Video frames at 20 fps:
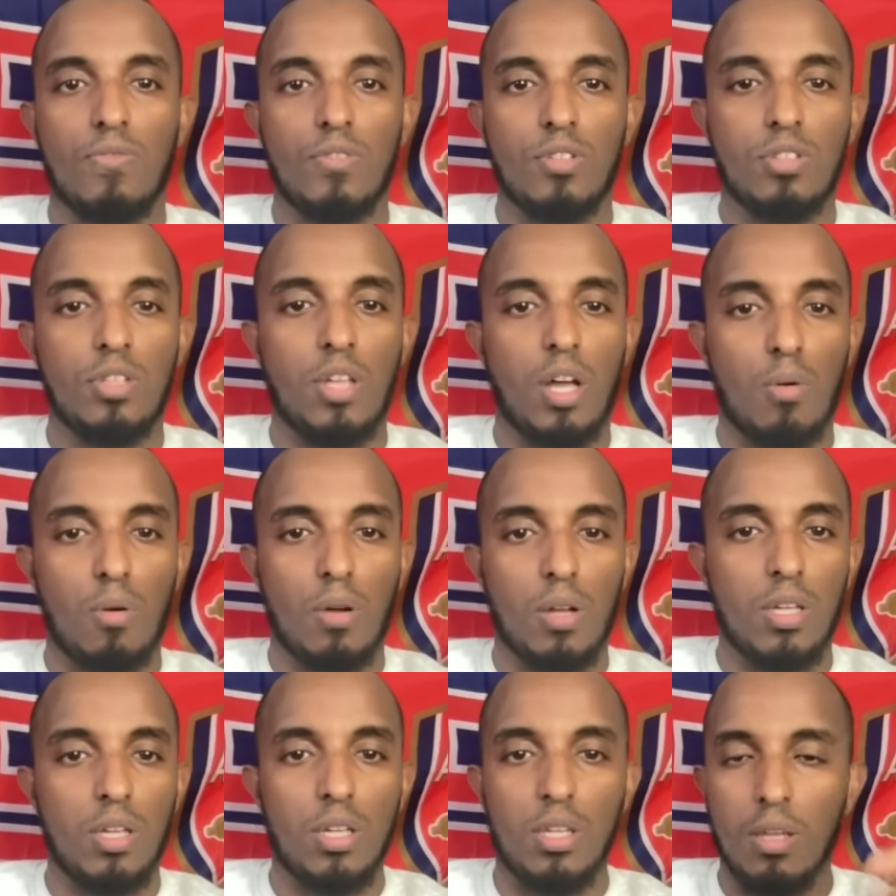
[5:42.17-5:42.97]
It's
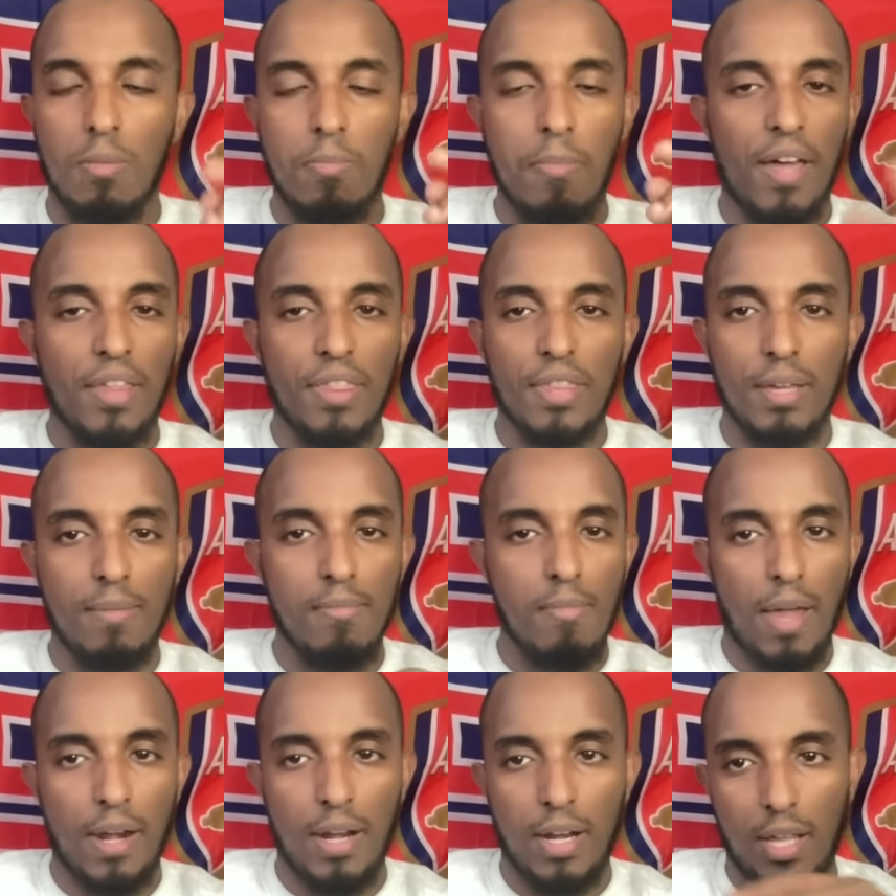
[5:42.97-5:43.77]
not the math ain't
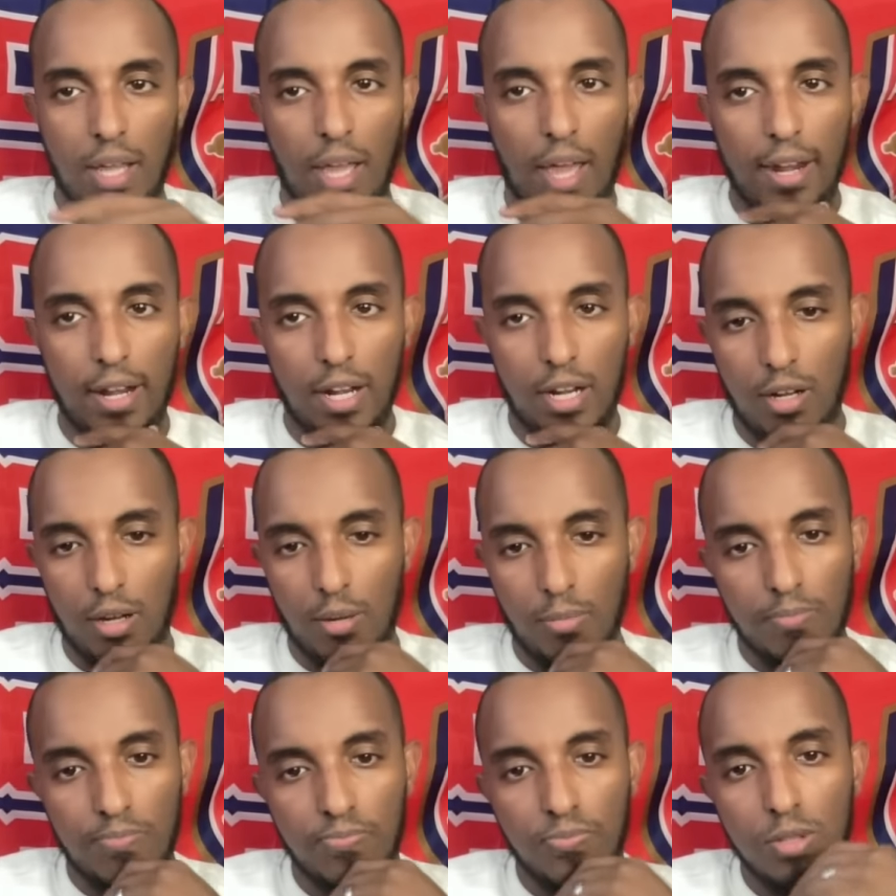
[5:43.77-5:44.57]
mad ain't adding up.
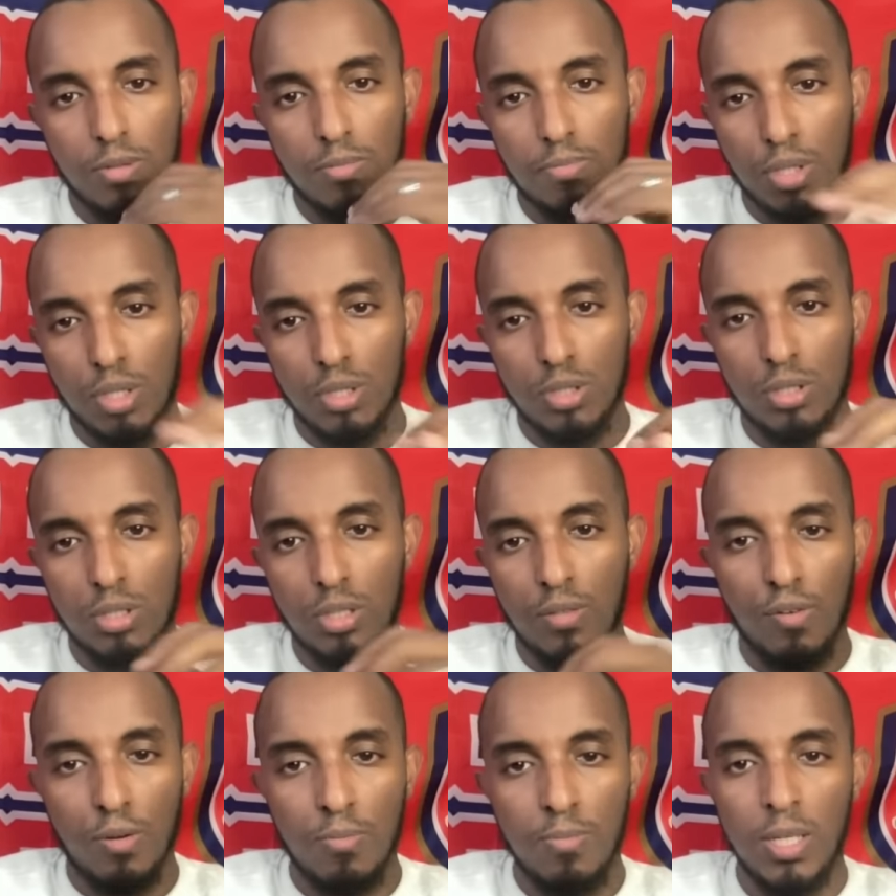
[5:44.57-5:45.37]
Personally,
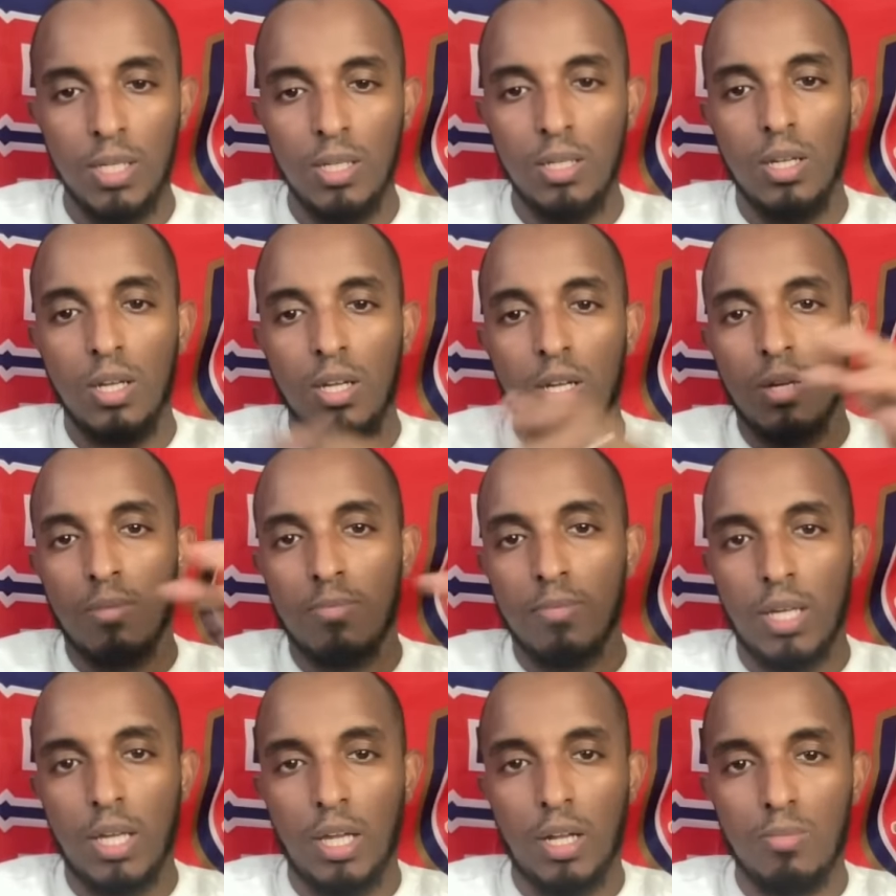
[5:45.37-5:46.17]
for me,
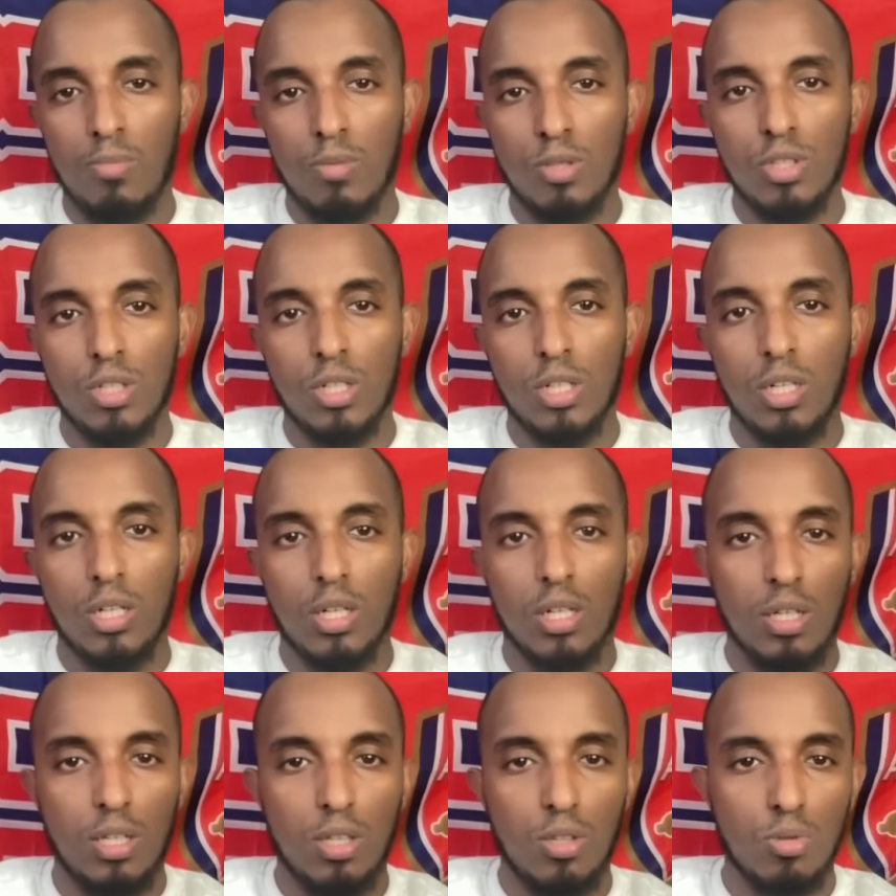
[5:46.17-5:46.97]
Mikel or Mudryk,
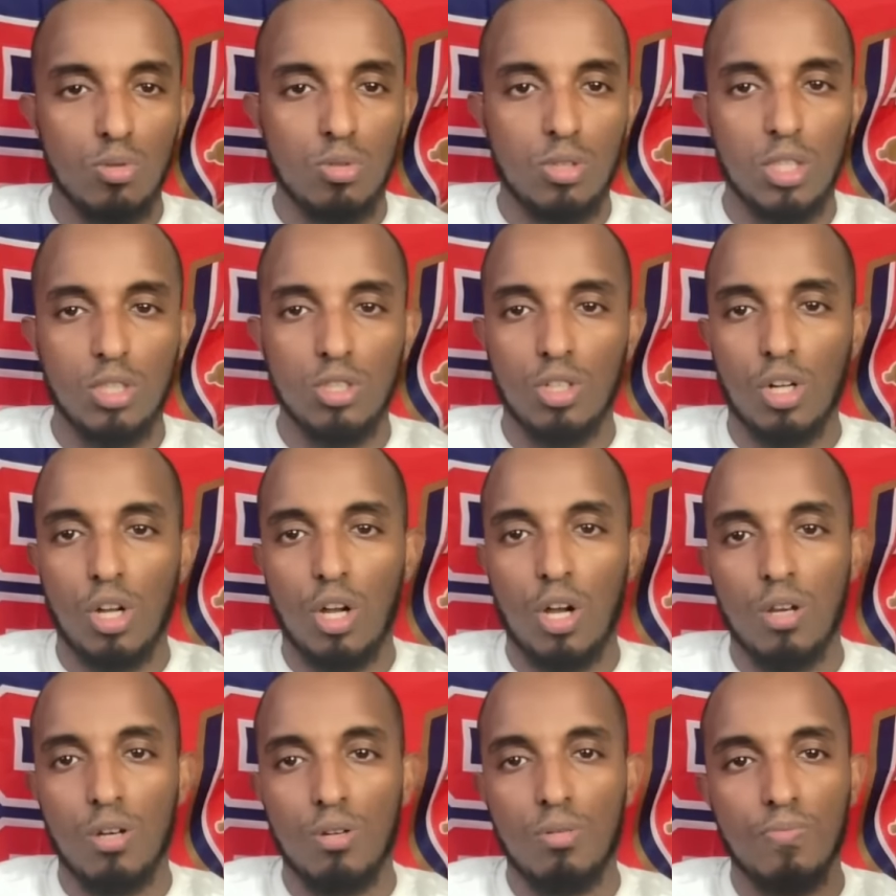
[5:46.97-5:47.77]
those days are
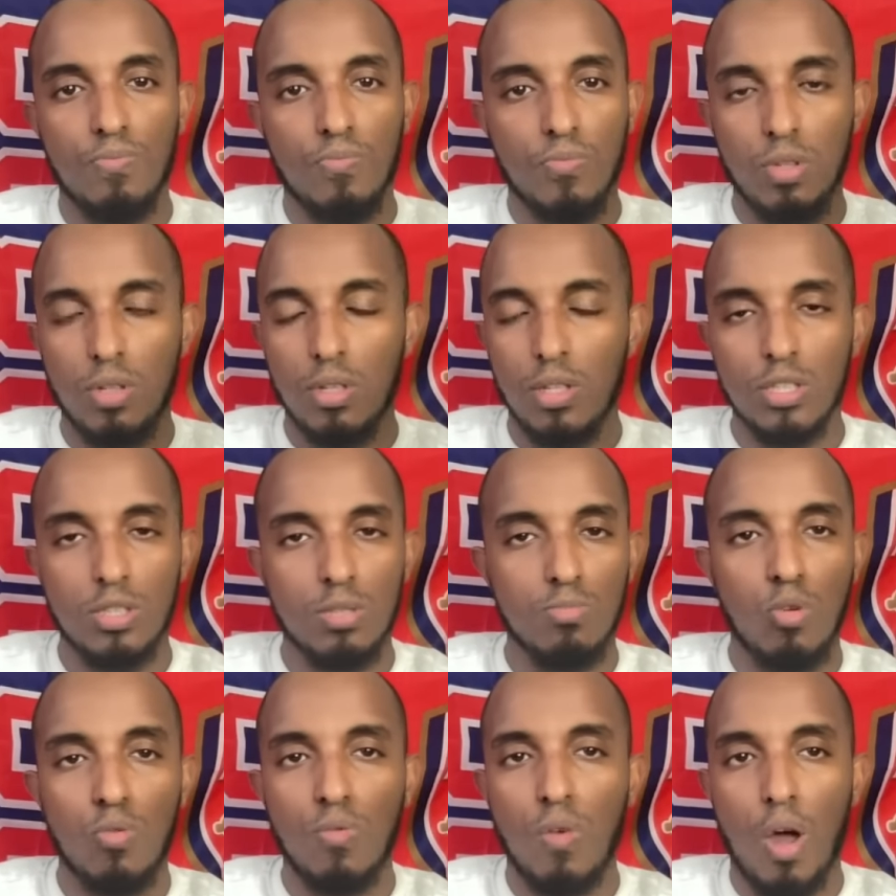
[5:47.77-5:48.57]
gone. Let's
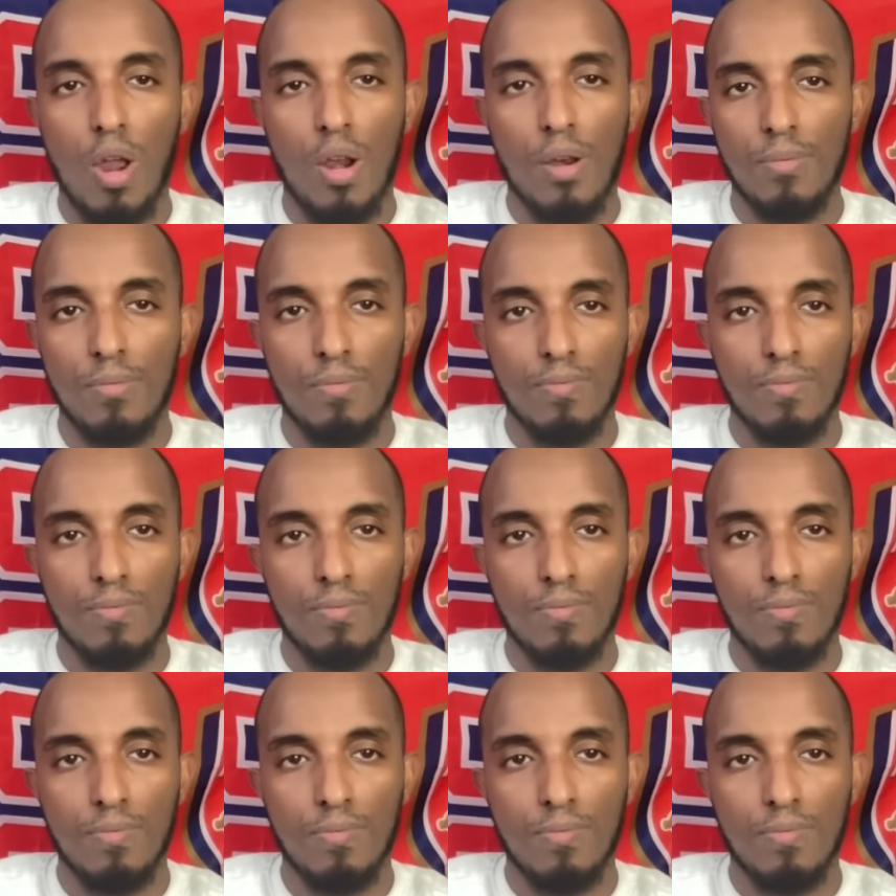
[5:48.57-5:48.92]
move on.